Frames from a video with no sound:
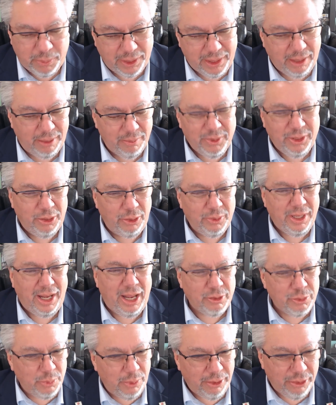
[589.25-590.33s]
but they,
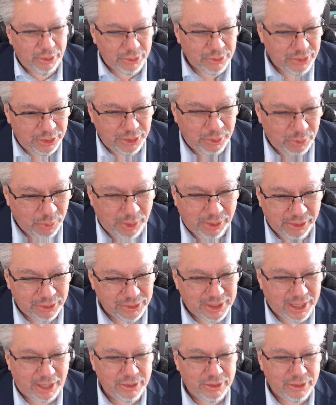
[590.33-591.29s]
gosh, what do those